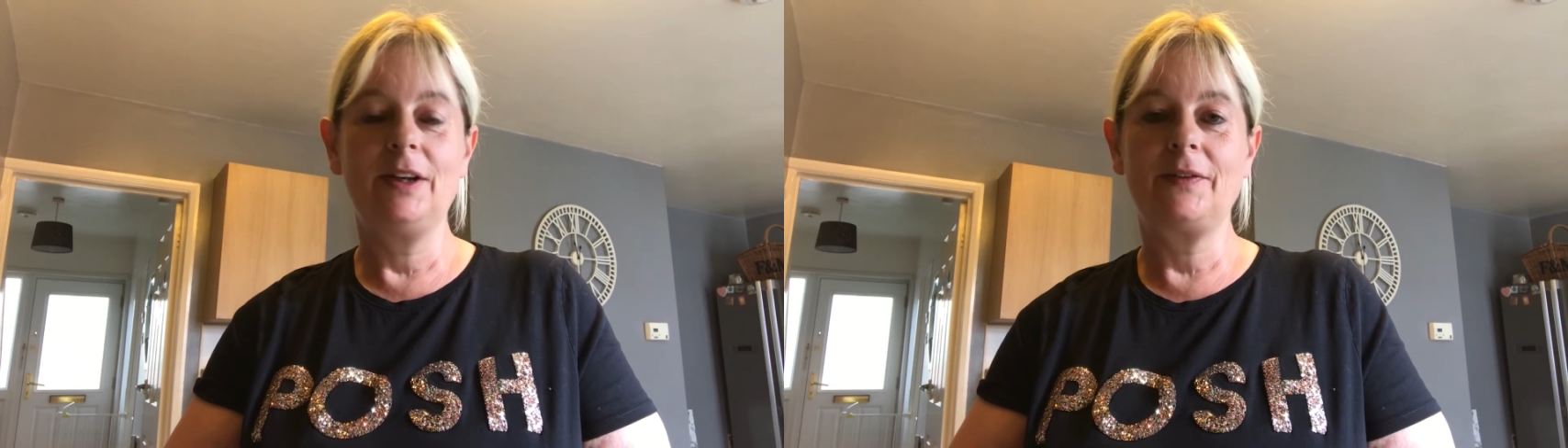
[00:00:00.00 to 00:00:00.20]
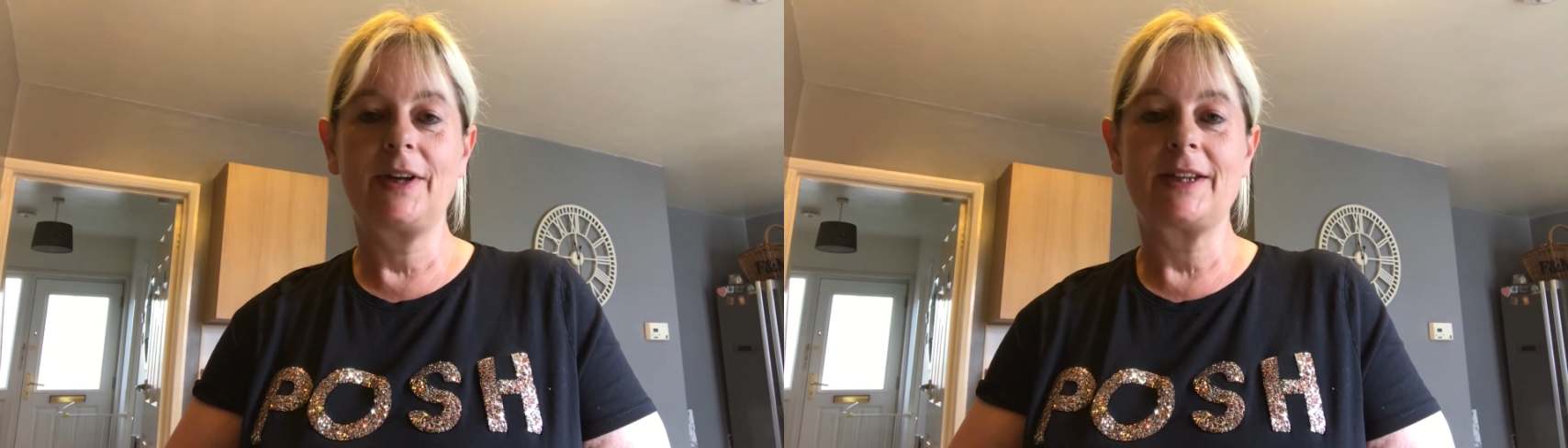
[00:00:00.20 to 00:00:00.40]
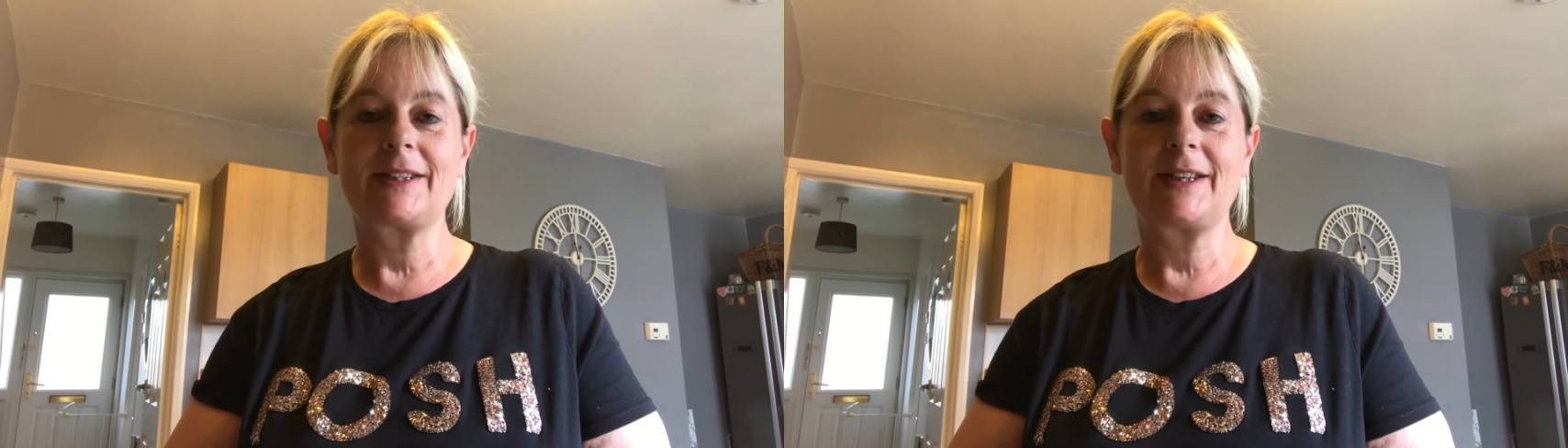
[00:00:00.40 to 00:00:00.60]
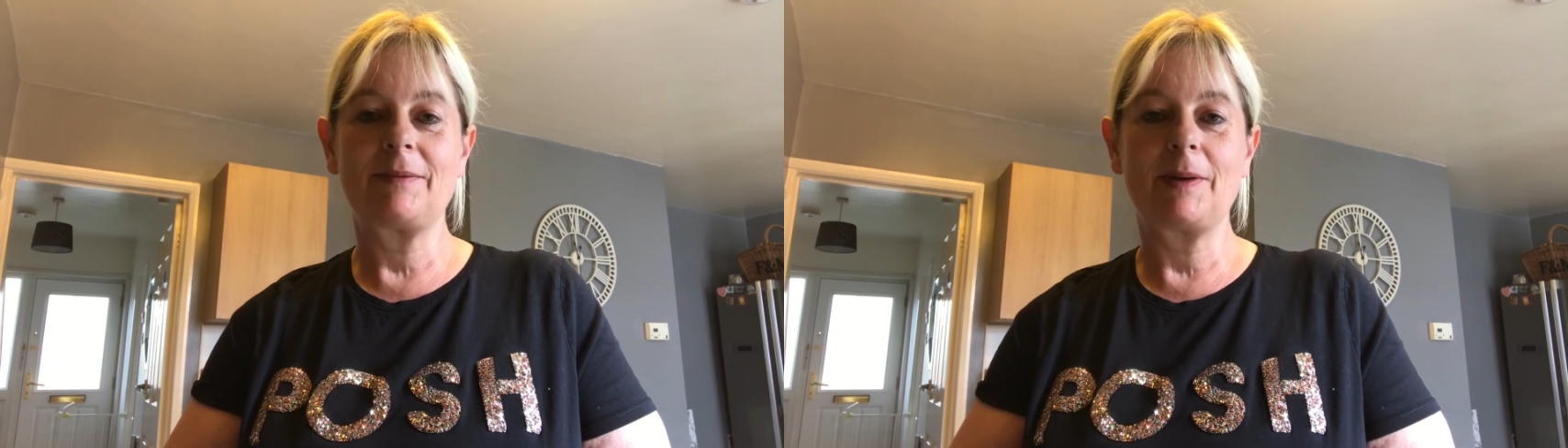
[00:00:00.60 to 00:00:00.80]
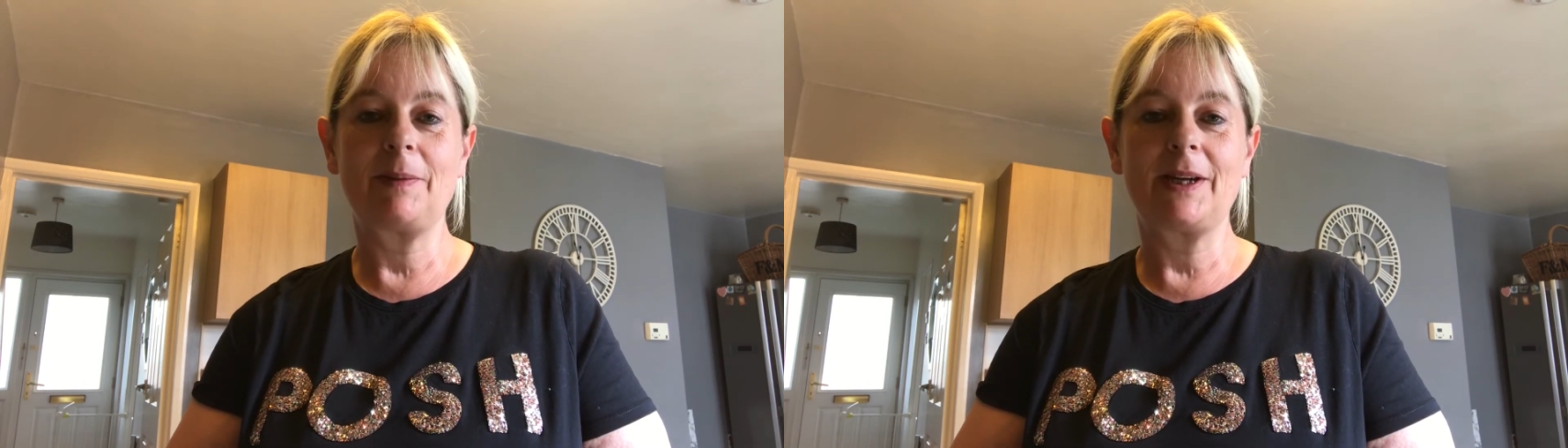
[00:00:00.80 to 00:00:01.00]
forget to
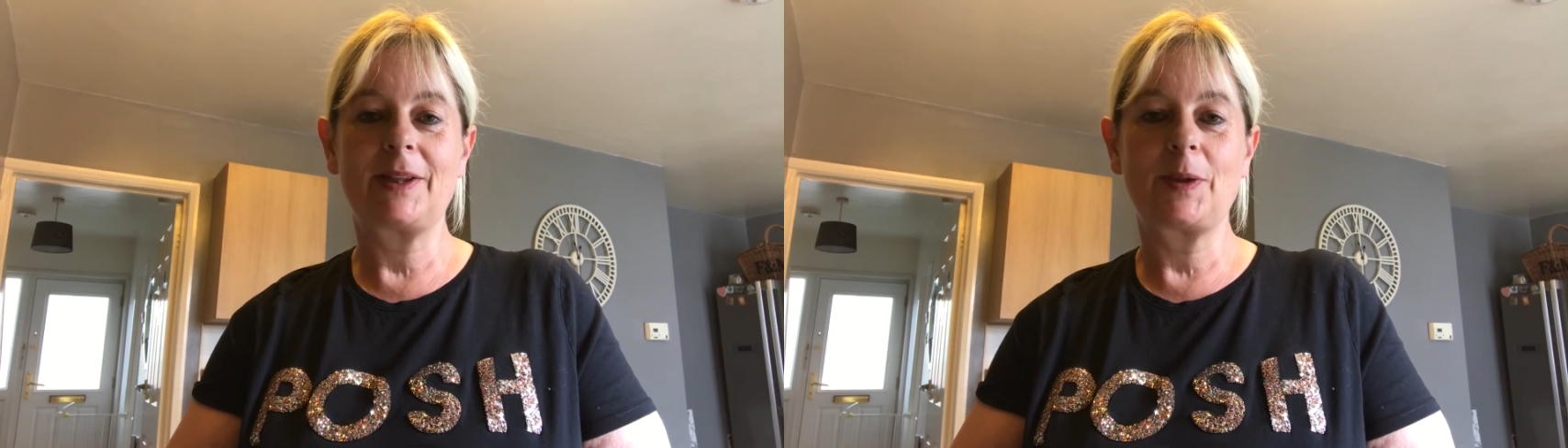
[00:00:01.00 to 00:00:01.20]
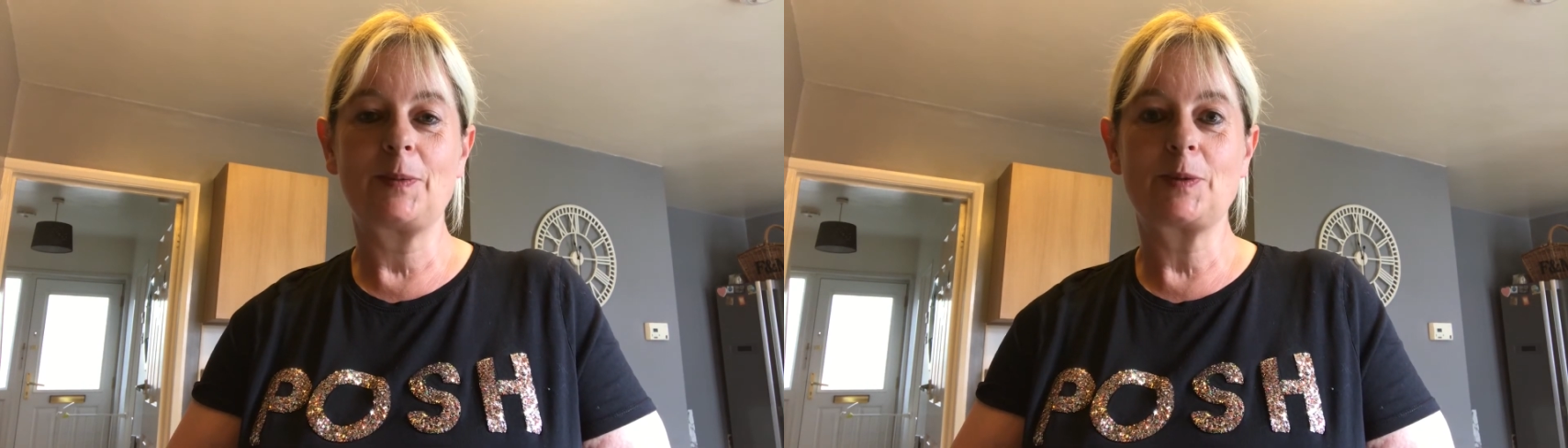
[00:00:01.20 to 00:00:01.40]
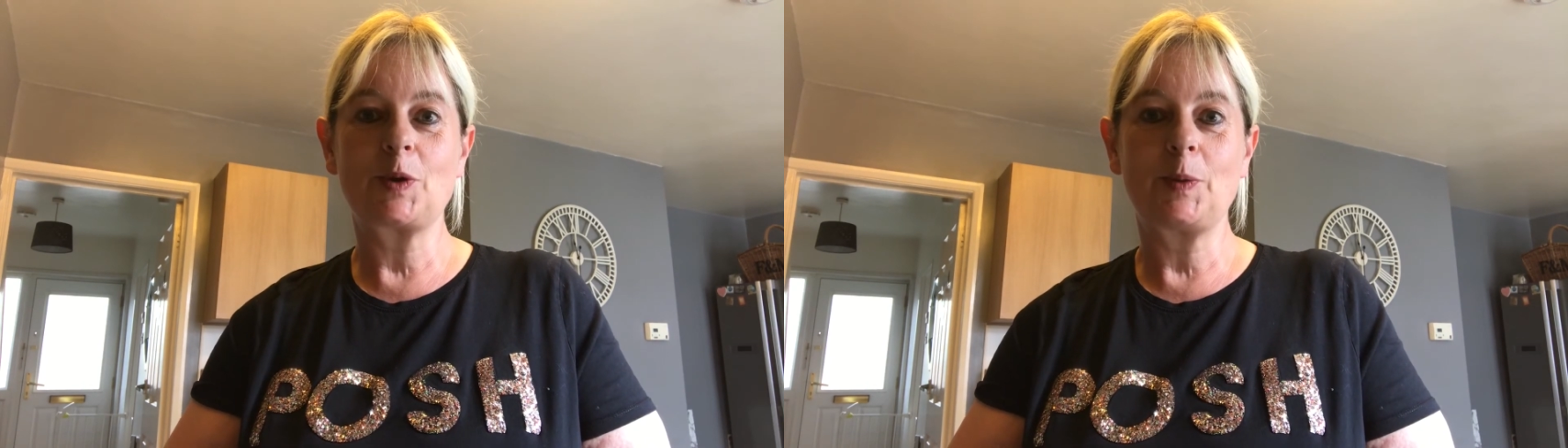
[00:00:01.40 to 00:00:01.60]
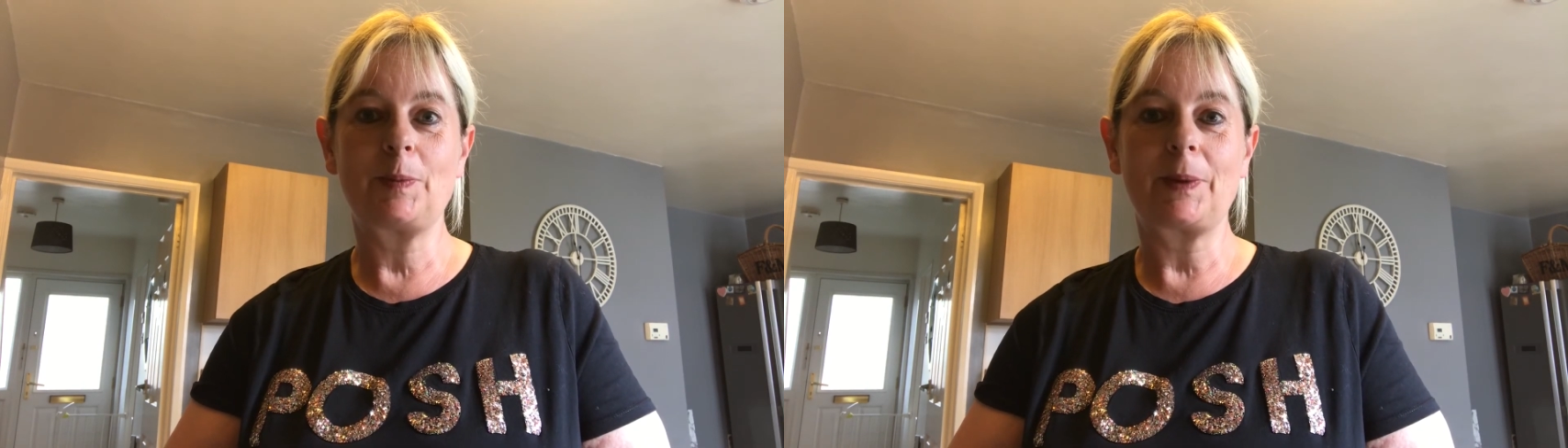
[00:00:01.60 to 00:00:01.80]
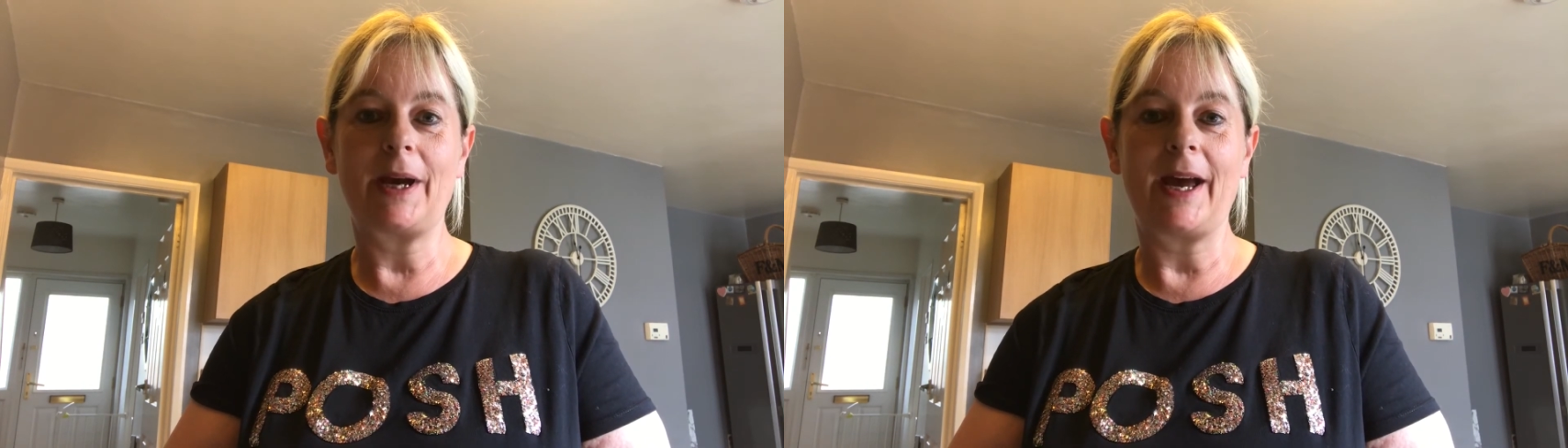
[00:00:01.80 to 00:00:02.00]
give me a big thumbs
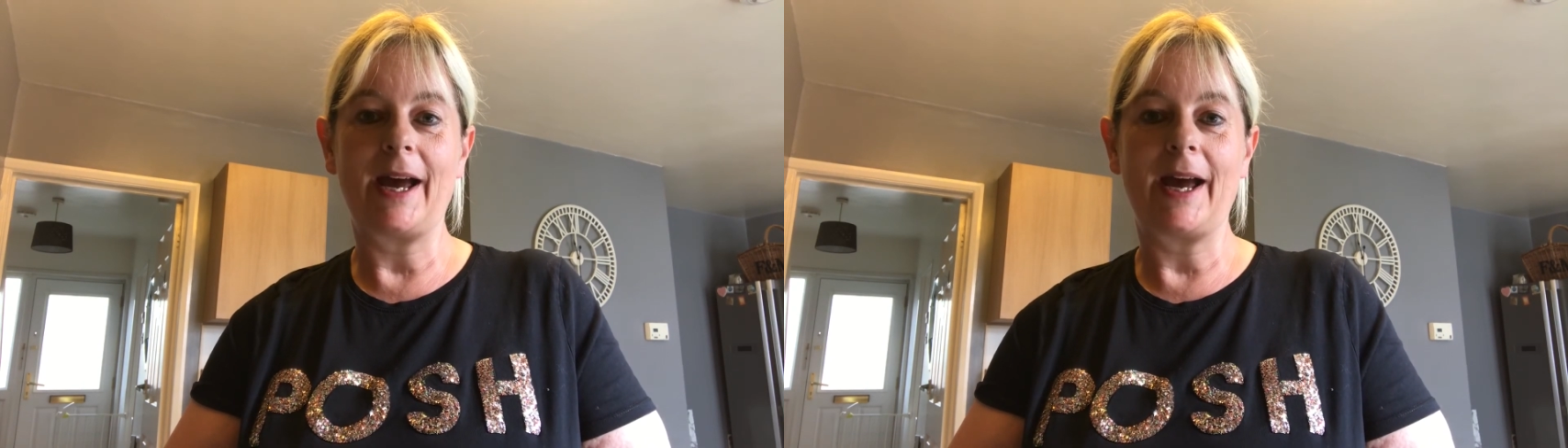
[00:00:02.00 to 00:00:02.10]
up